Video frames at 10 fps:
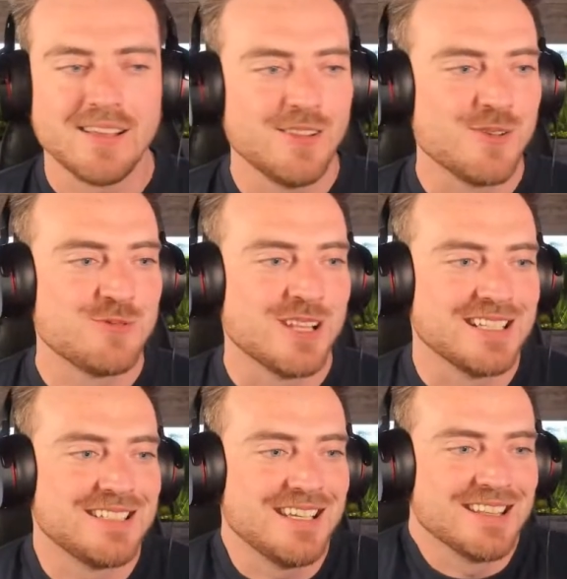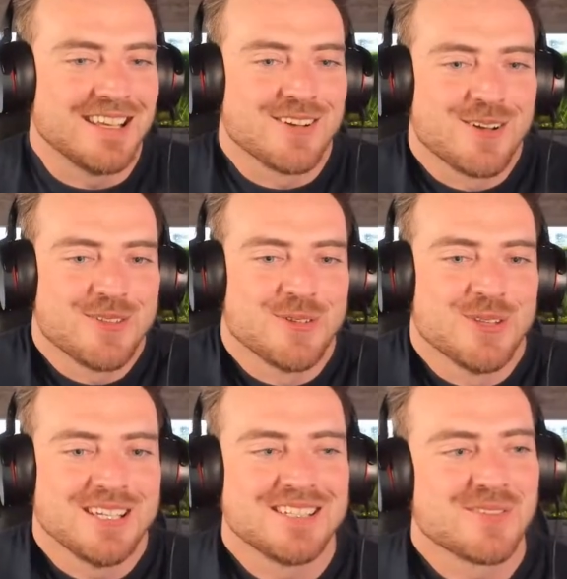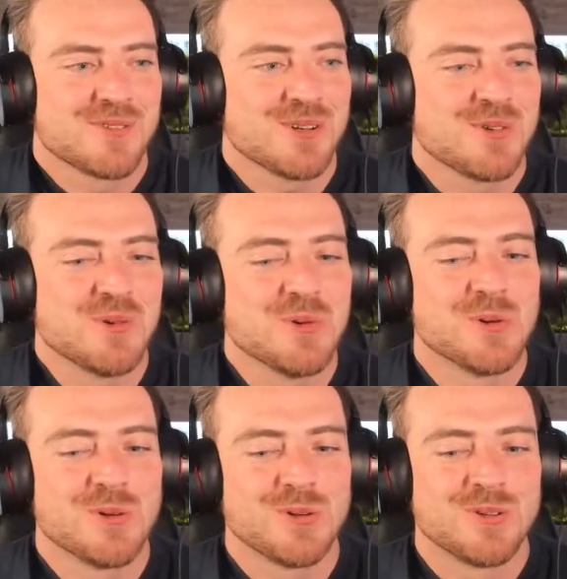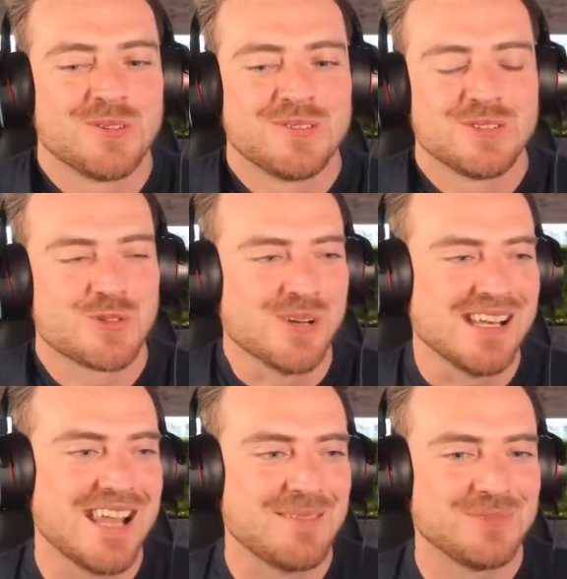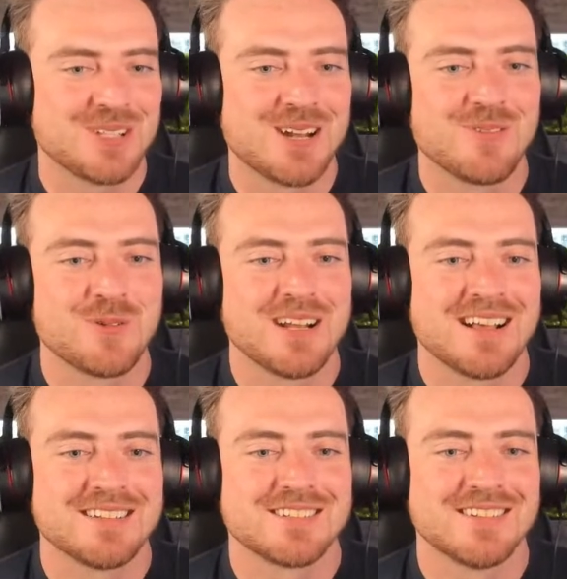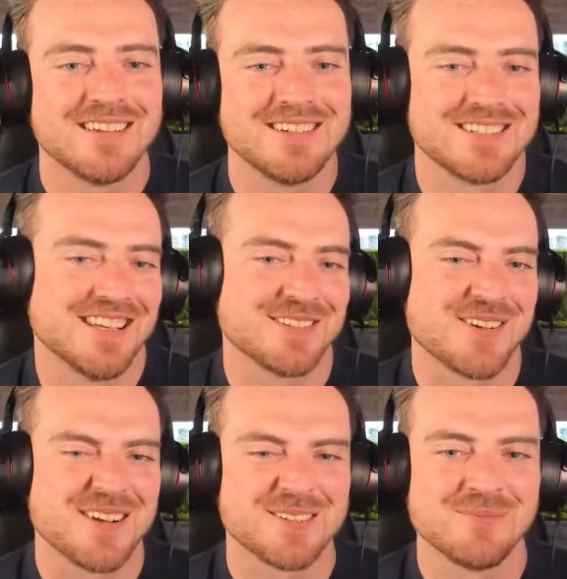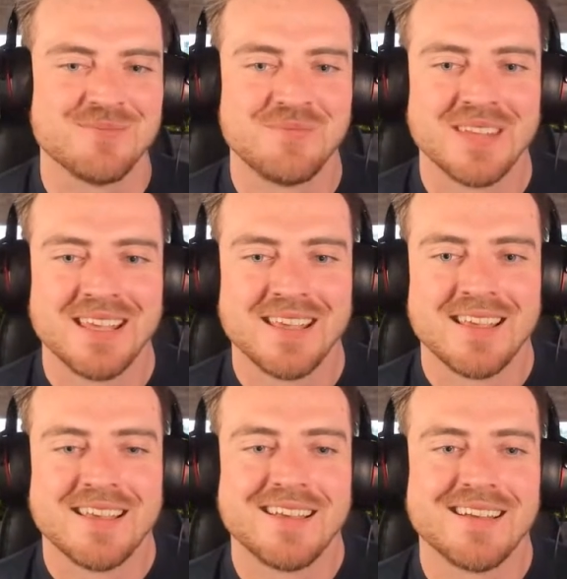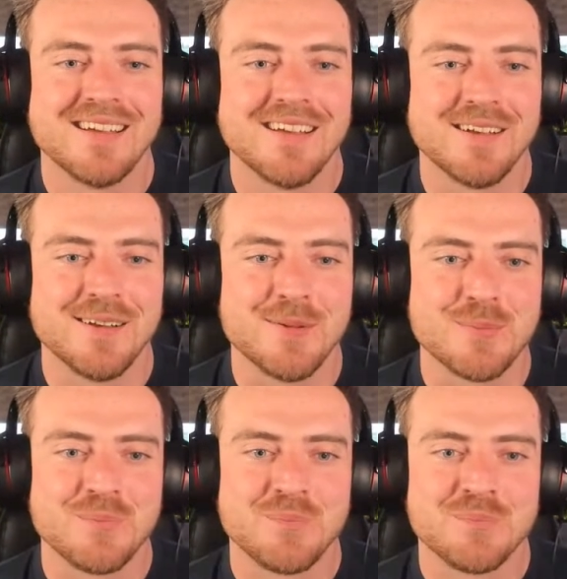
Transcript: I love like seeing like all the like different cool screen names that everyone has. I just think it's awesome. Let's